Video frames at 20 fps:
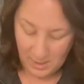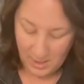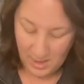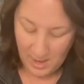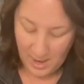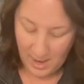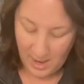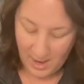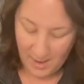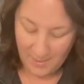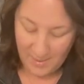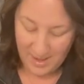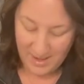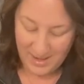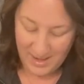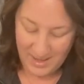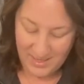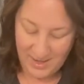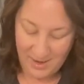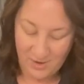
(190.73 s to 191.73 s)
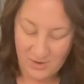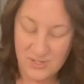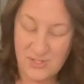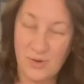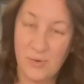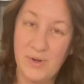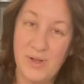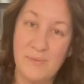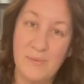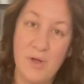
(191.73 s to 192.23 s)
and they are
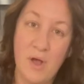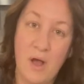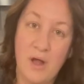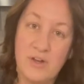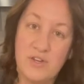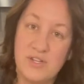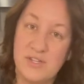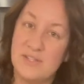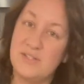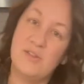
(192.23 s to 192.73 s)
sodium conscious,